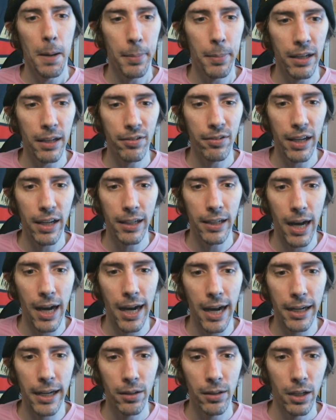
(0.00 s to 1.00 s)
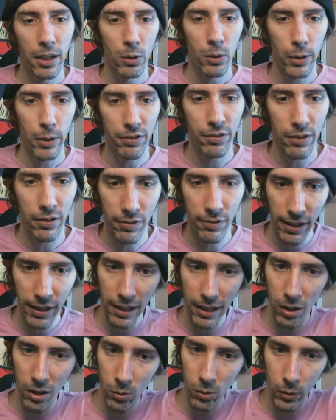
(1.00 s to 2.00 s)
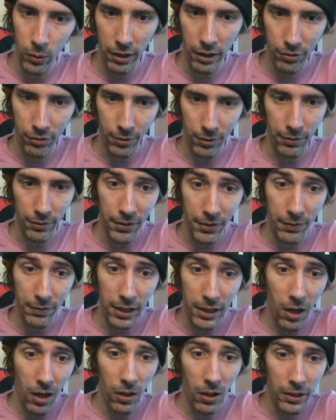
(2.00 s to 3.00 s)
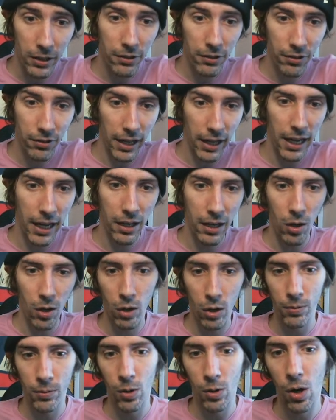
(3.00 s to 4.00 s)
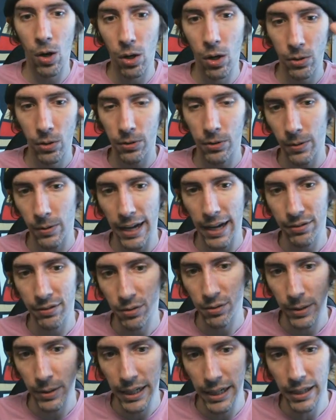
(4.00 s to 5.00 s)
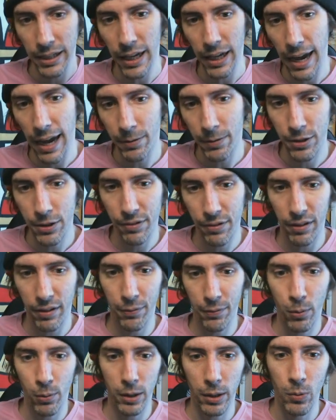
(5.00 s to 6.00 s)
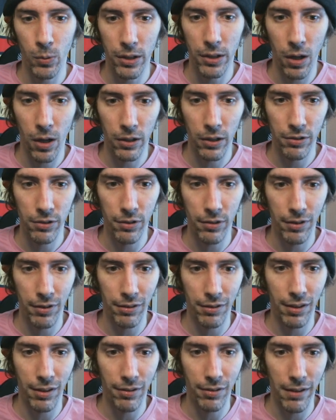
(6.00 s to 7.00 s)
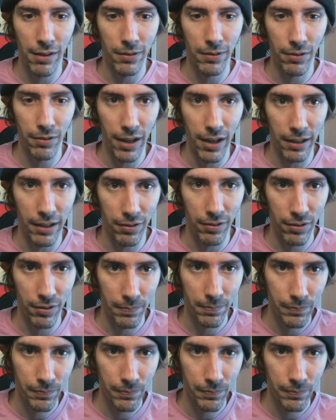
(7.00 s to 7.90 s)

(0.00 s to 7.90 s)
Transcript: P S A nine recent sale was for fifty dollars, and overall the last three averages at forty-one dollars and sixty-seven cents.